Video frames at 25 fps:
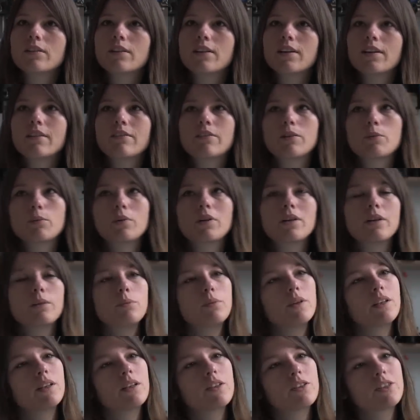than everybody
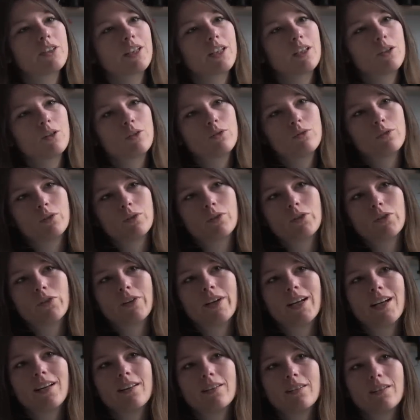being a jack of all
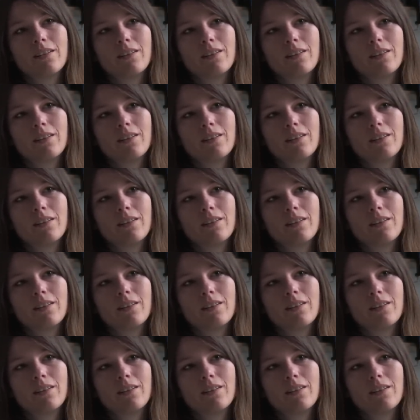trades.